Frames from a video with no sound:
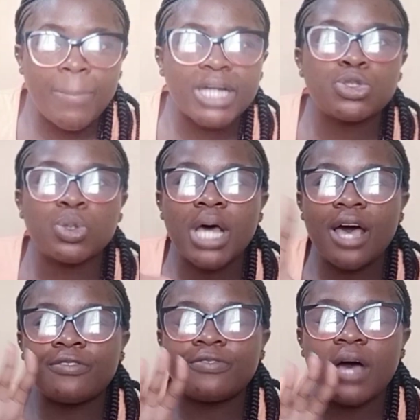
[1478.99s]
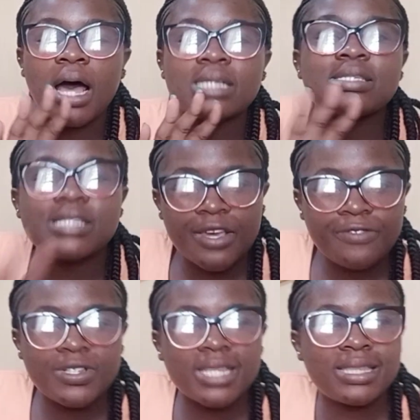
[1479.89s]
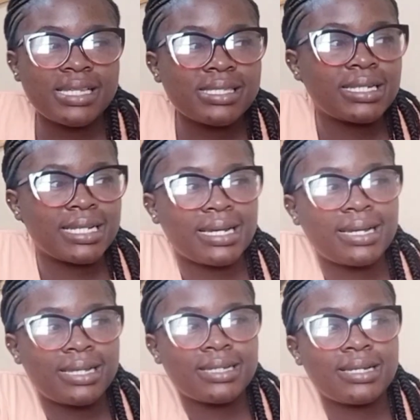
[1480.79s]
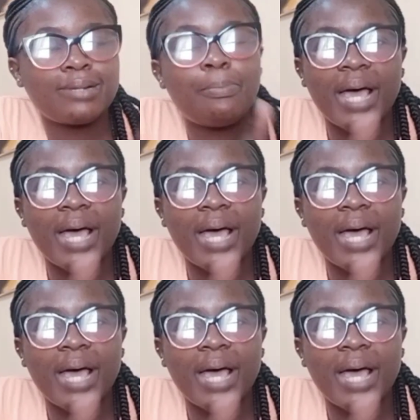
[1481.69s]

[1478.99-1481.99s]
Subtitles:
but you'll have saved this little